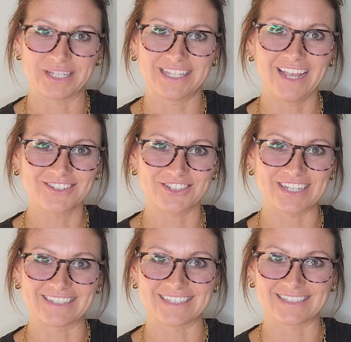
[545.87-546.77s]
the
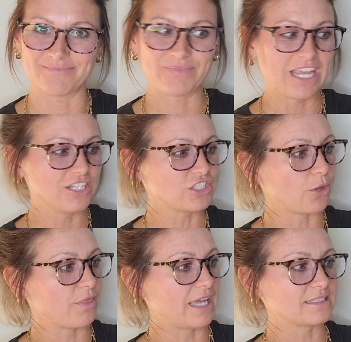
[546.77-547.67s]
exercises. So
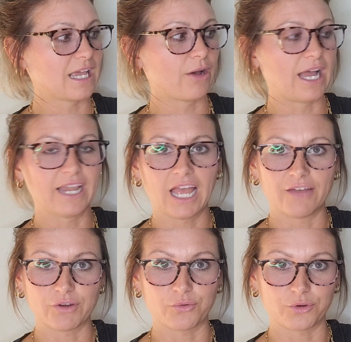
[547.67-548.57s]
that's how I
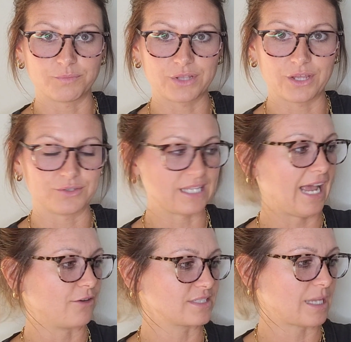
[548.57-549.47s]
have grouped those
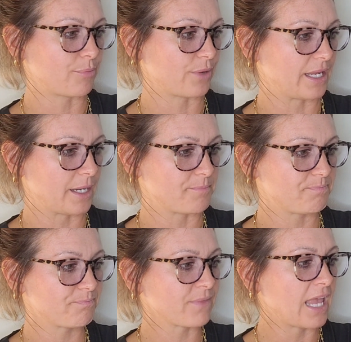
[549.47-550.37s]
out, separated them.
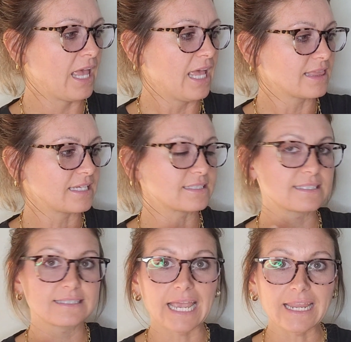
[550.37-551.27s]
The
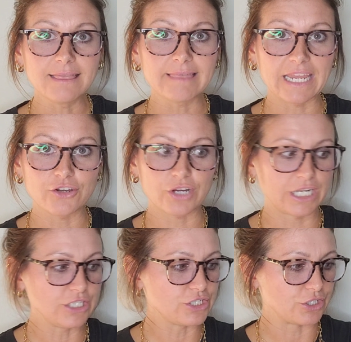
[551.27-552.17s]
second thing you're
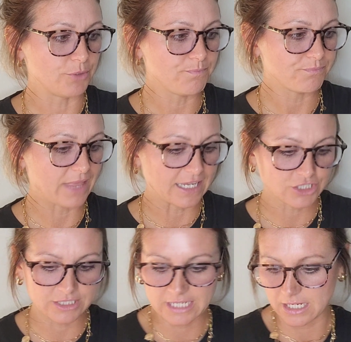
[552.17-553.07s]
gonna do, that
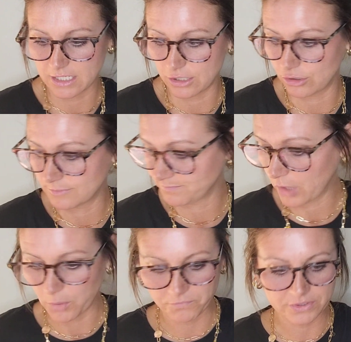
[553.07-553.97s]
should take you
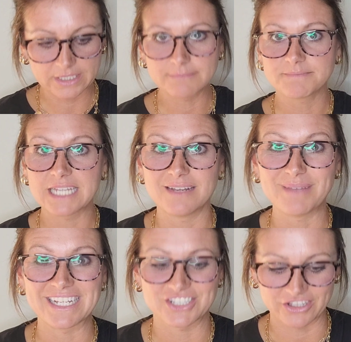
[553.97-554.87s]
hopefully 10
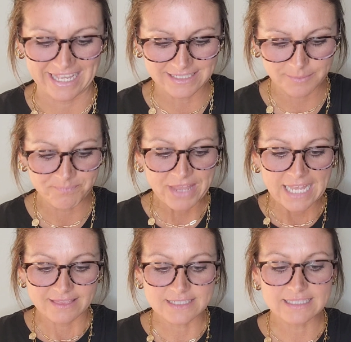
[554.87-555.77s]
minutes or less.
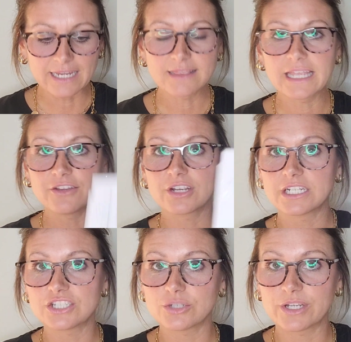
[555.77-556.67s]
The second thing you're gonna
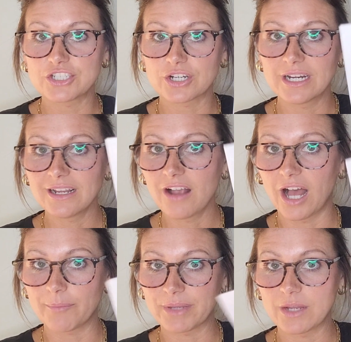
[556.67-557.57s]
do is you're gonna
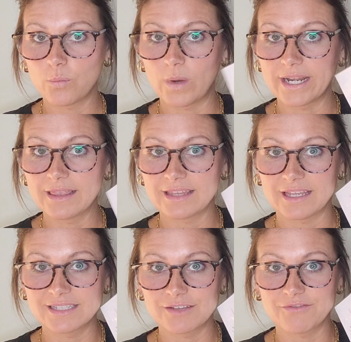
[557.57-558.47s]
copy one of
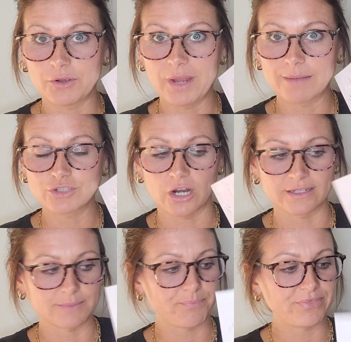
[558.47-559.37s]
these vocab charts.
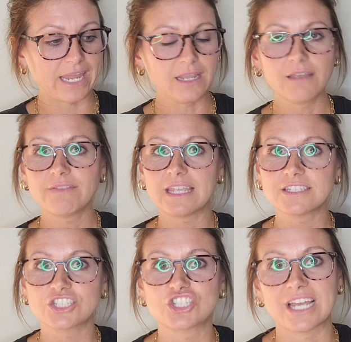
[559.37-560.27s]
Think of these
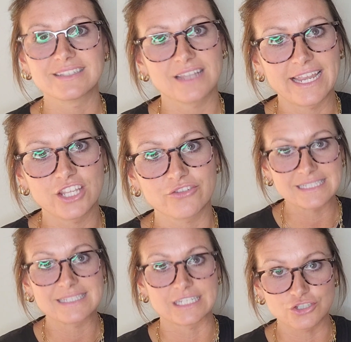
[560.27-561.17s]
just like your
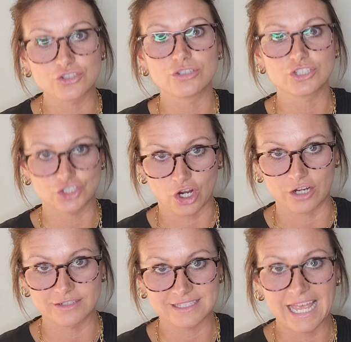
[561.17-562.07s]
essentials
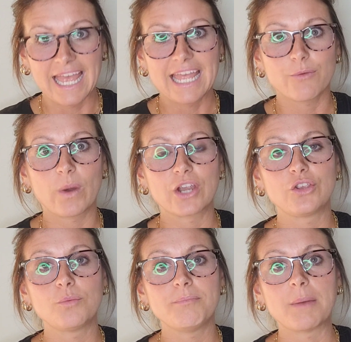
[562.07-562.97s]
charts where
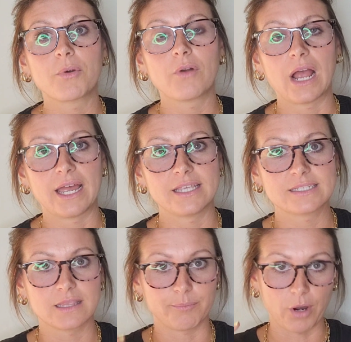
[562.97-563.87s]
you
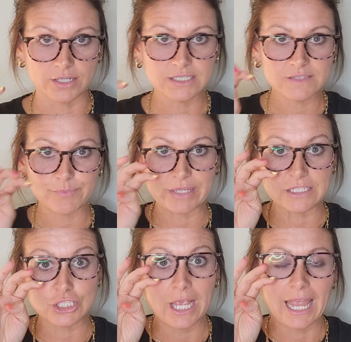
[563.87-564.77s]
memorized the parts of
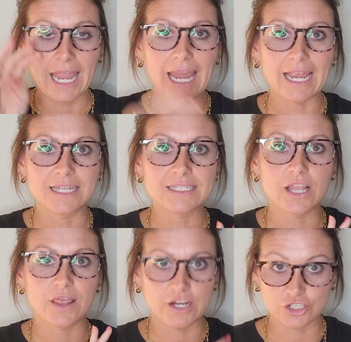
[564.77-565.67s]
speech and
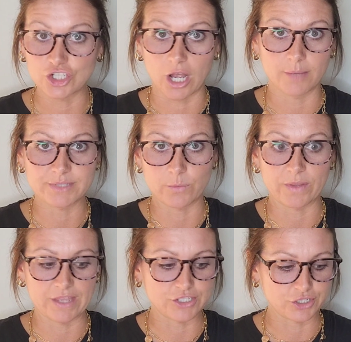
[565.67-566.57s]
their jobs and what
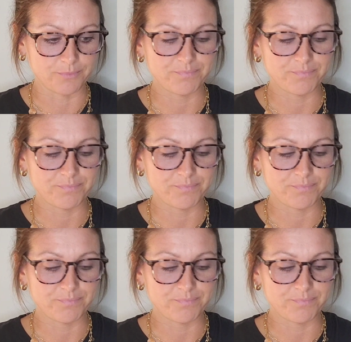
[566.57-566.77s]
they do.